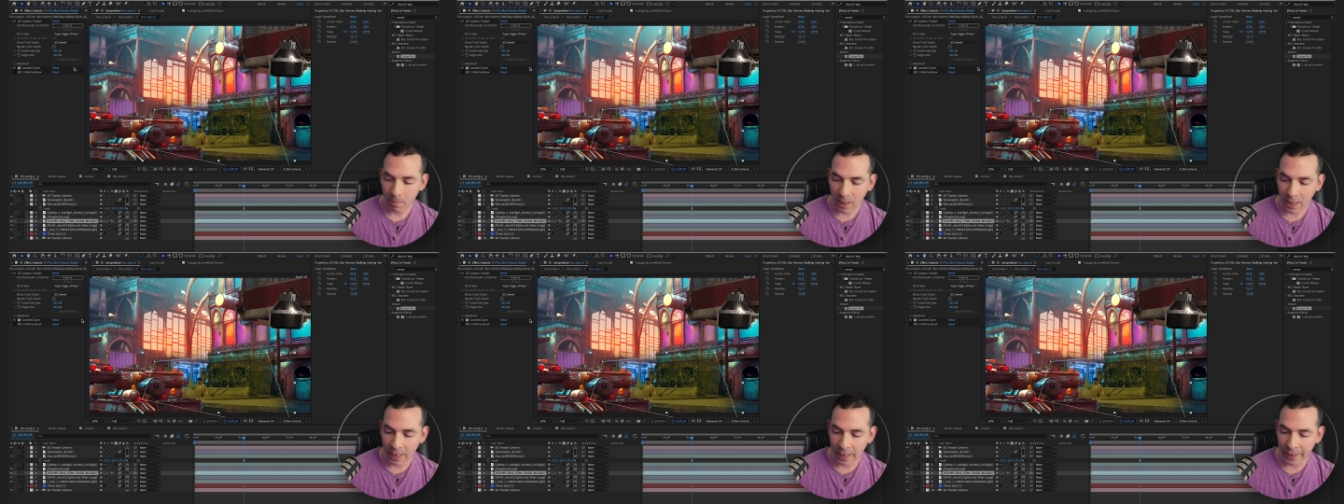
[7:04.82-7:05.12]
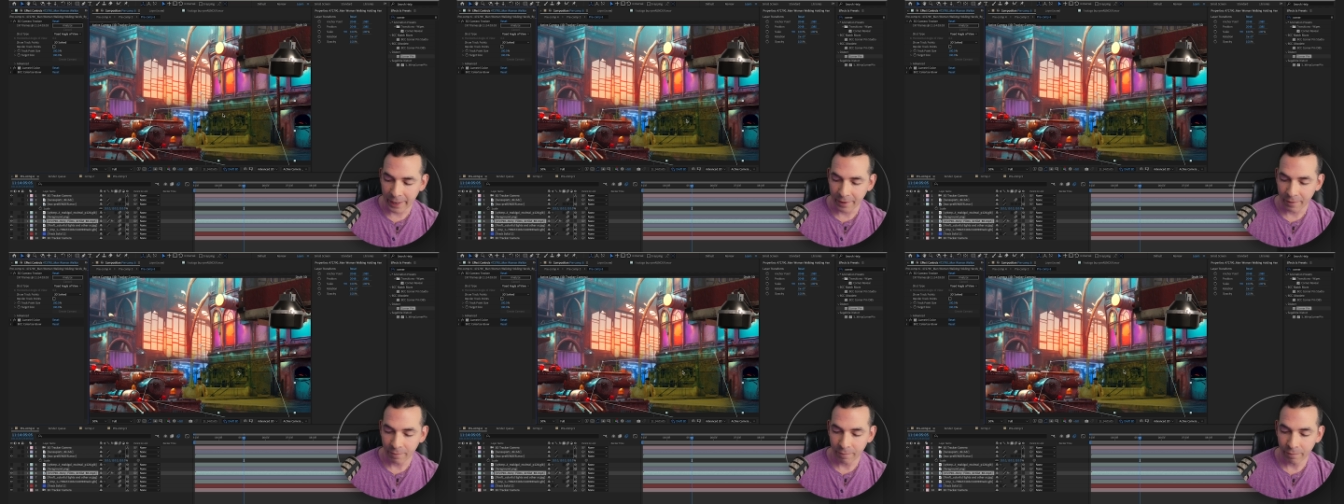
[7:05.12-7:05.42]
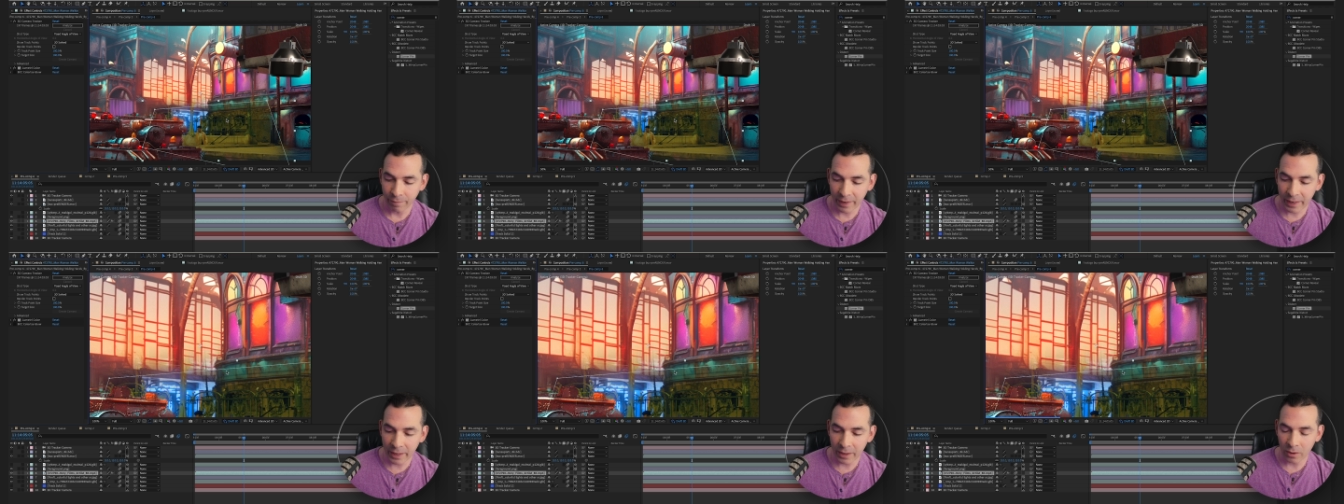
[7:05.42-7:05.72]
my
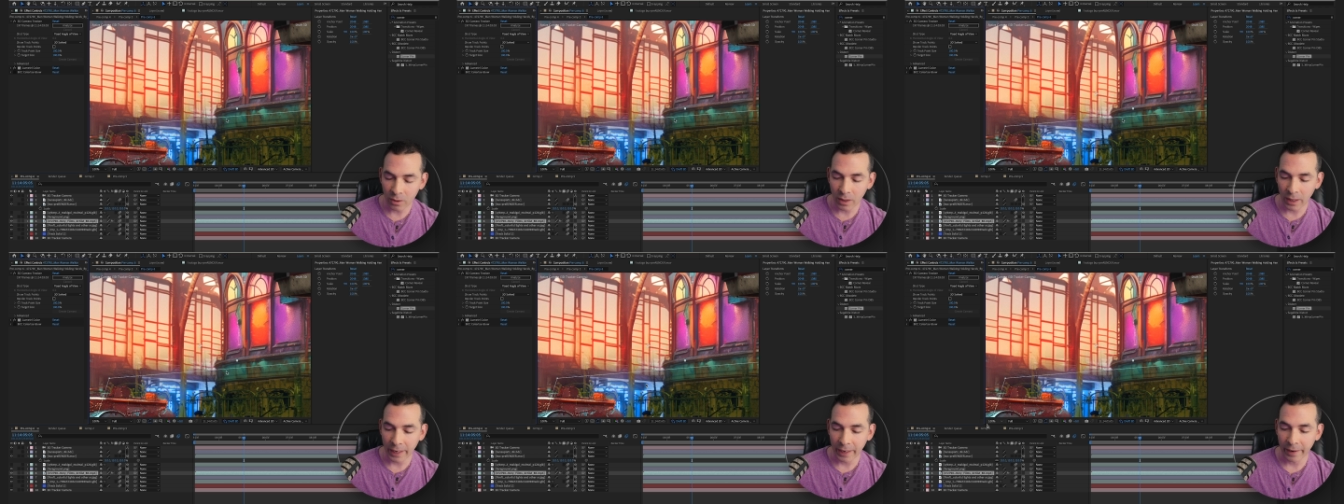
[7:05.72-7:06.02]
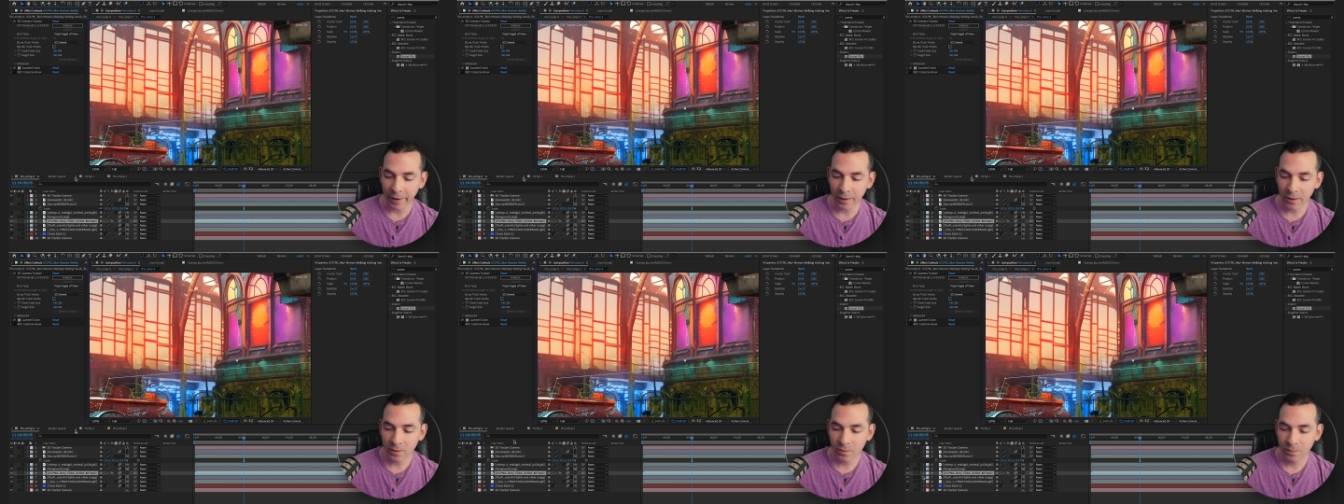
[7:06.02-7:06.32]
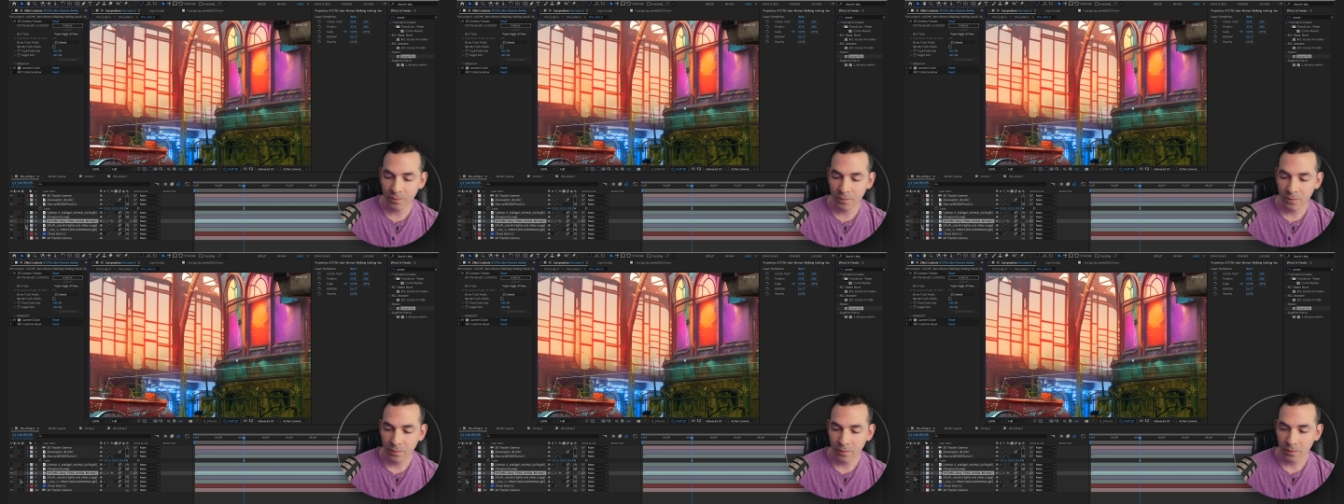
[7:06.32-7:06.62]
video layer.
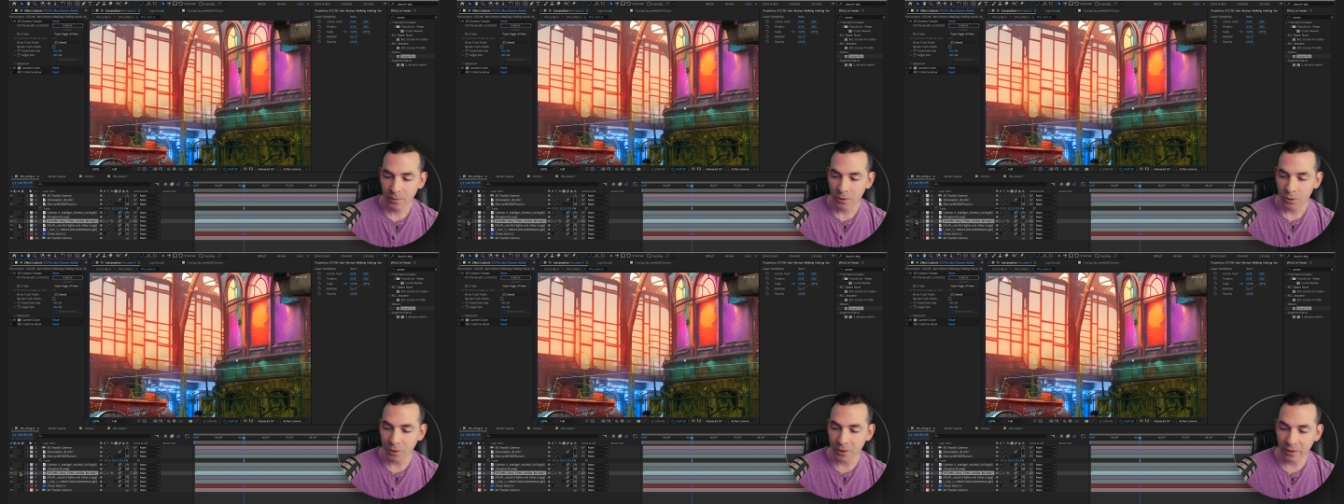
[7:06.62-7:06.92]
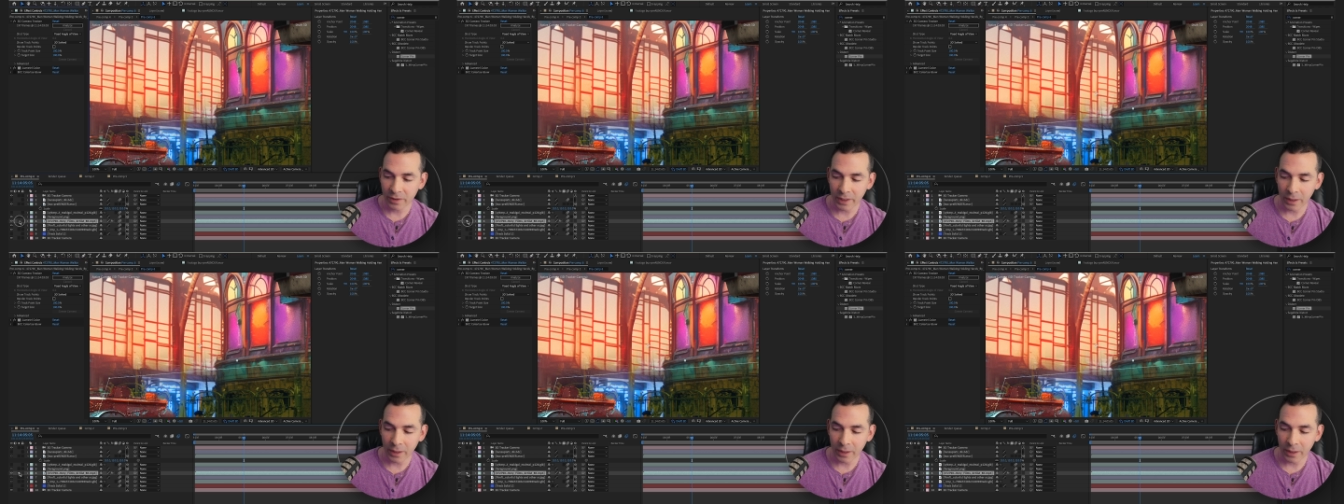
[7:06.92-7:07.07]
You could